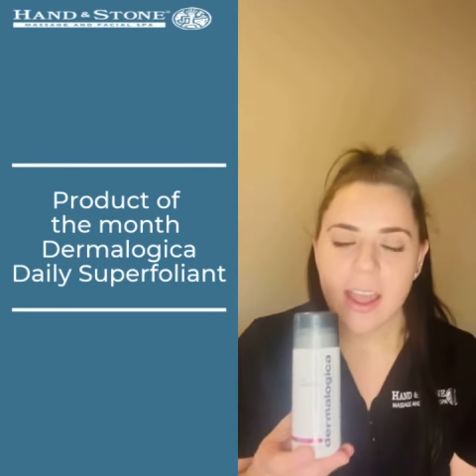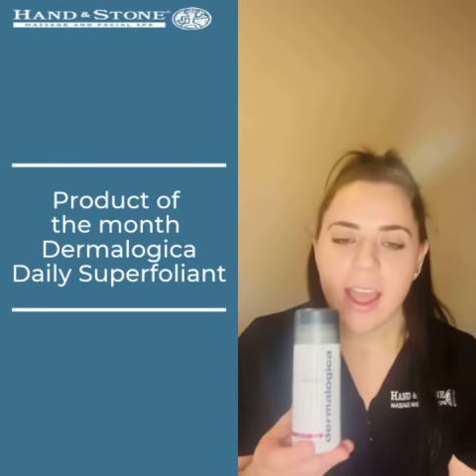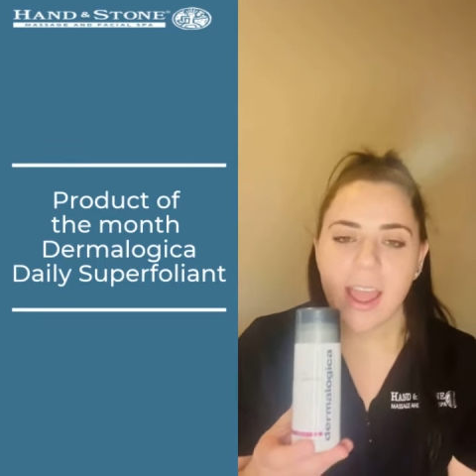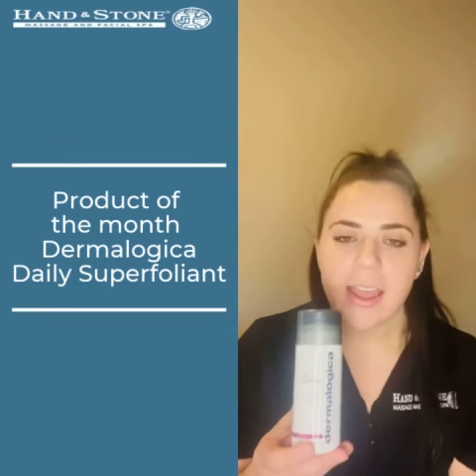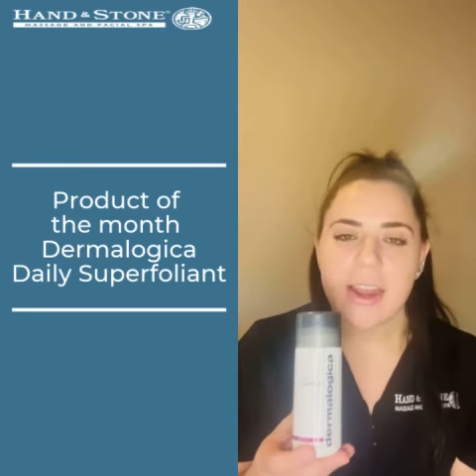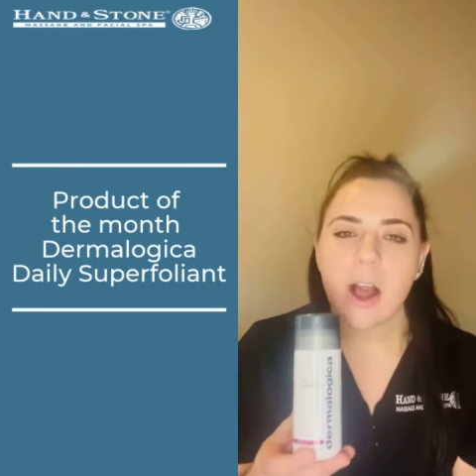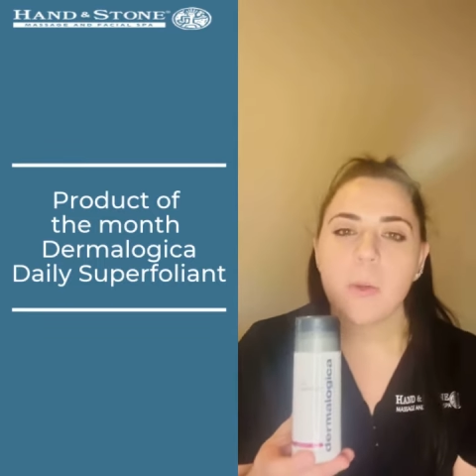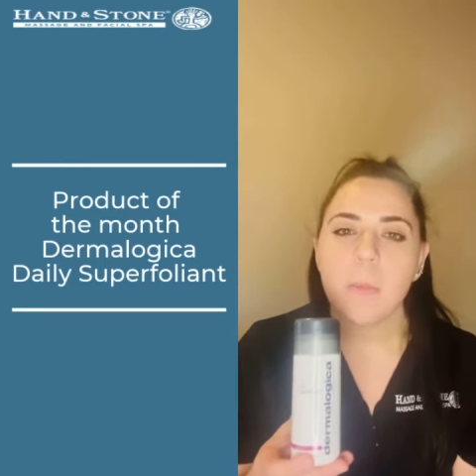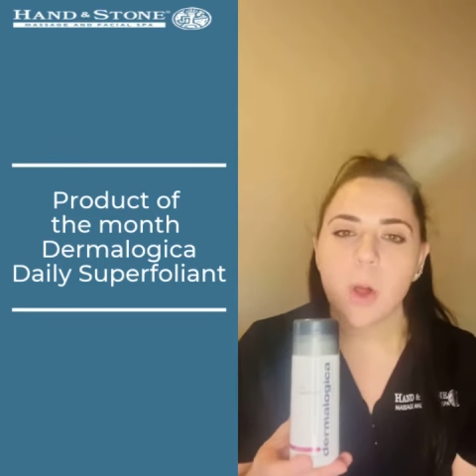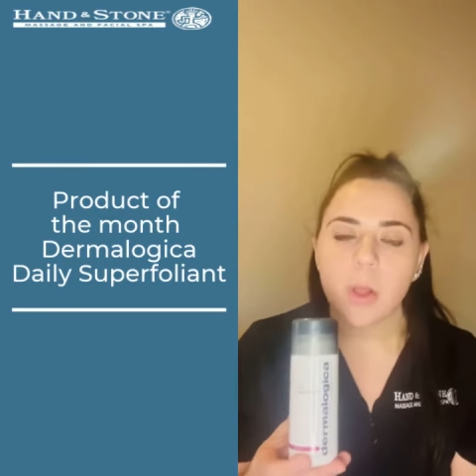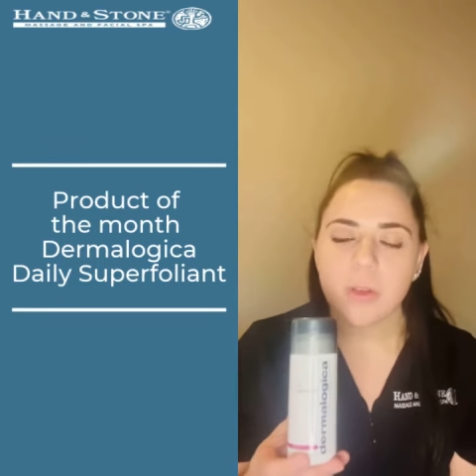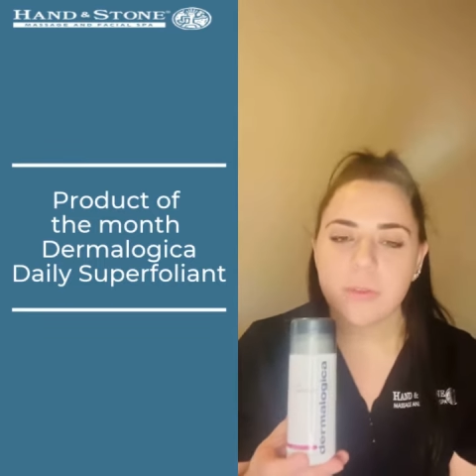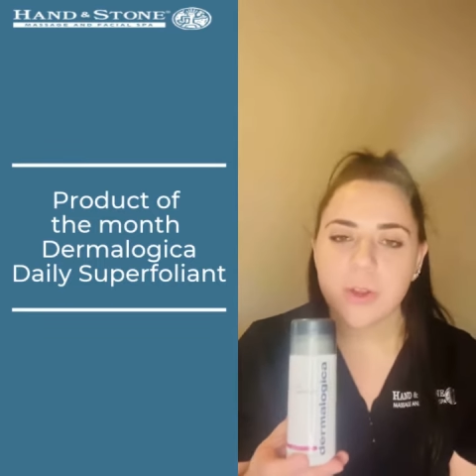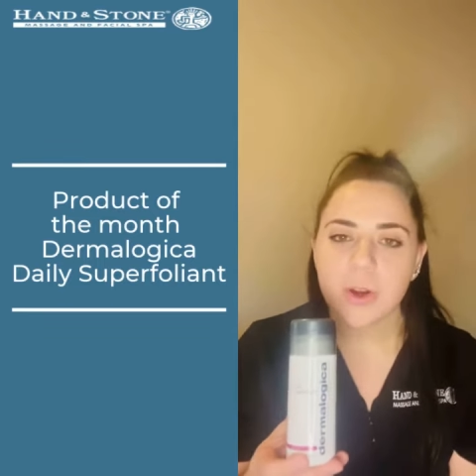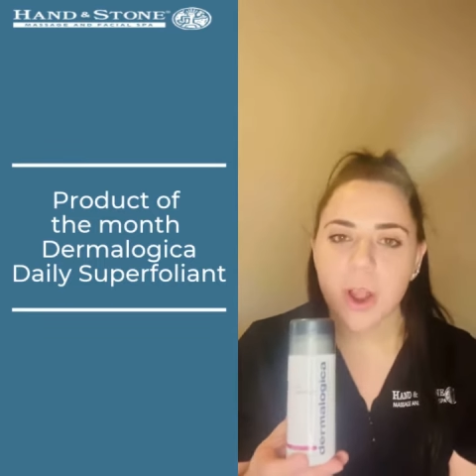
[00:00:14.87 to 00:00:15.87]
and help all
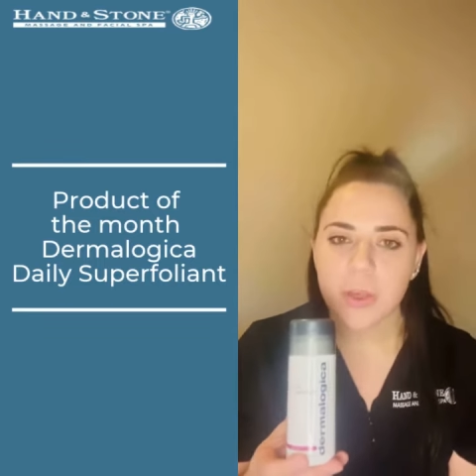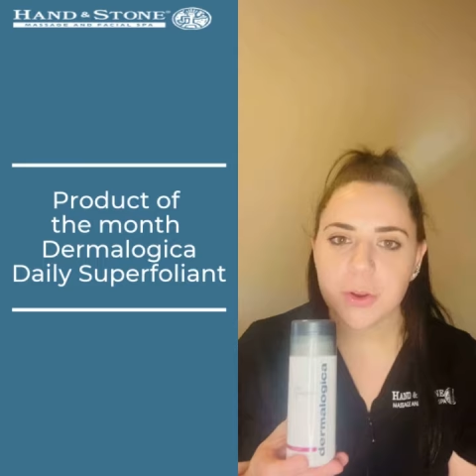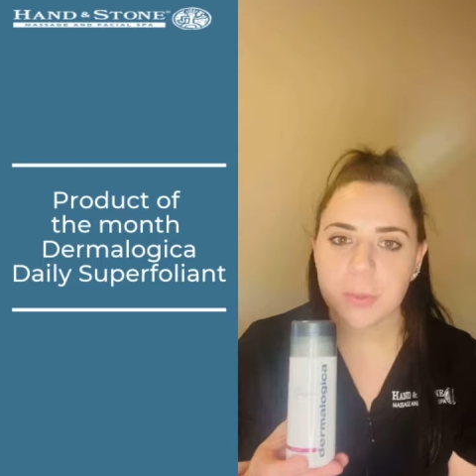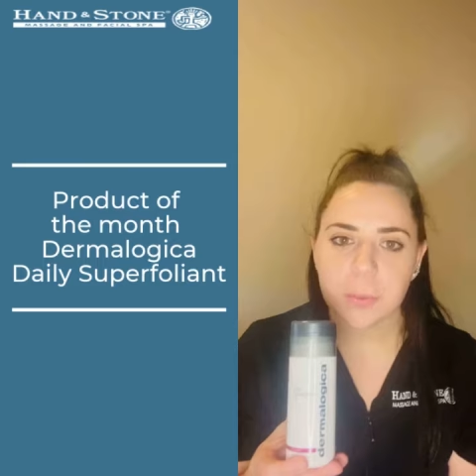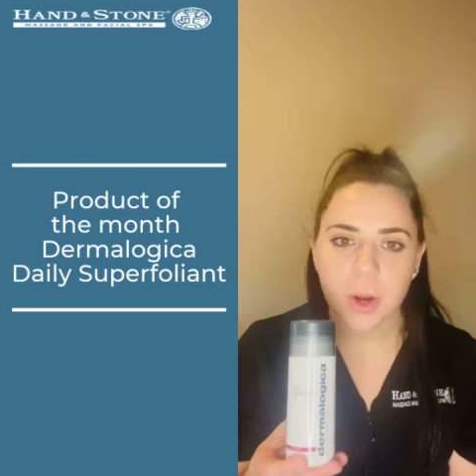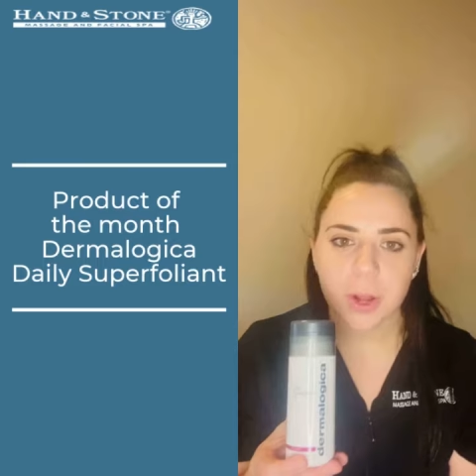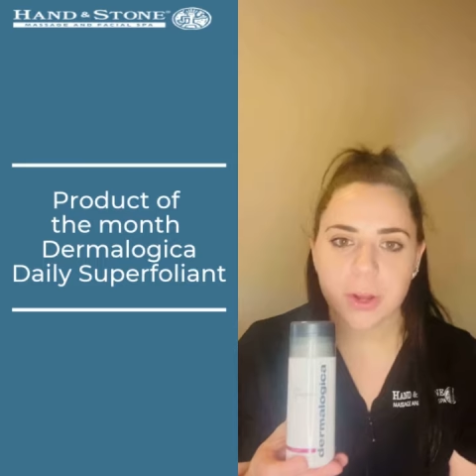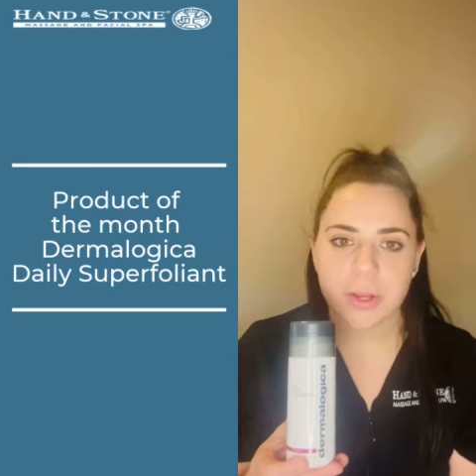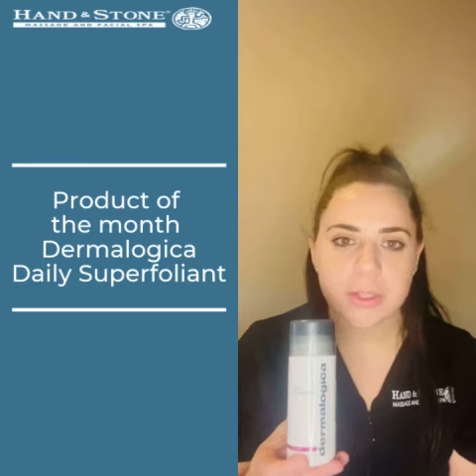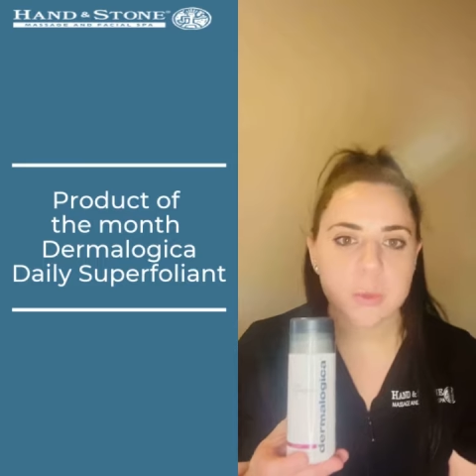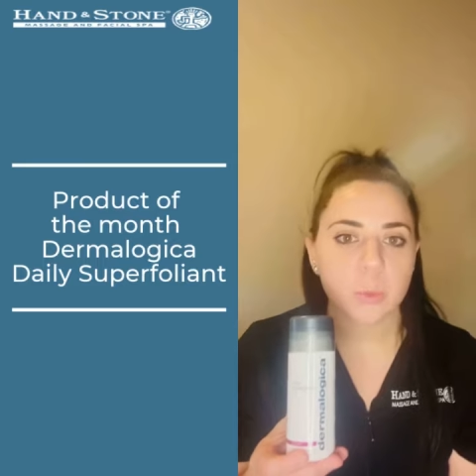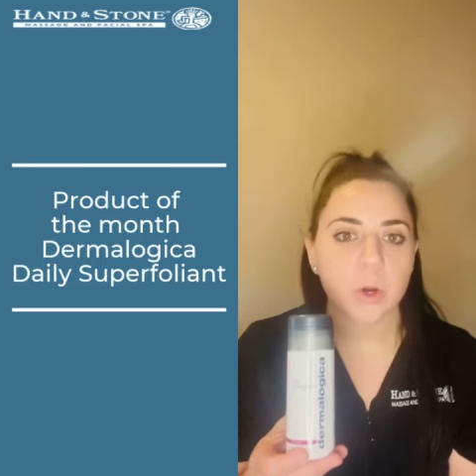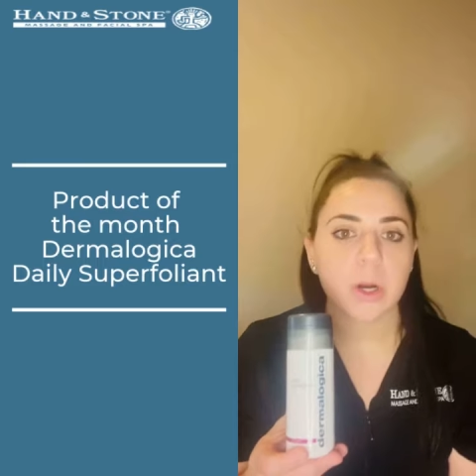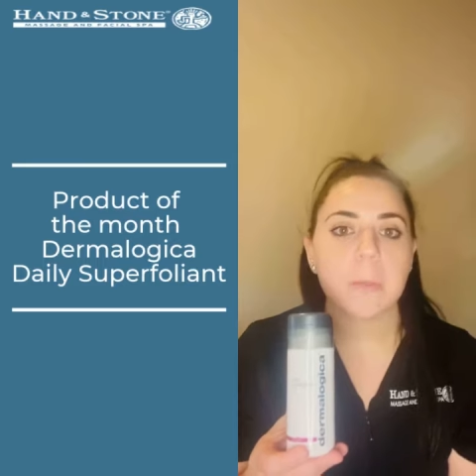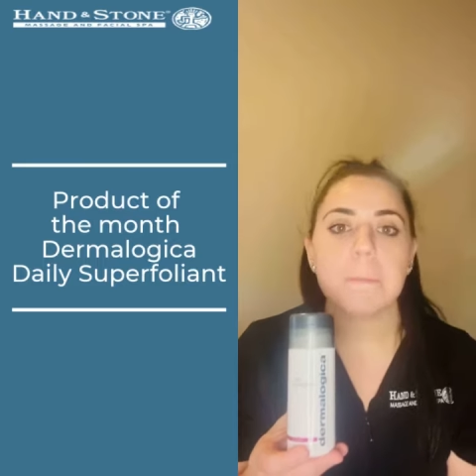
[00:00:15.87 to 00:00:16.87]
of your other products work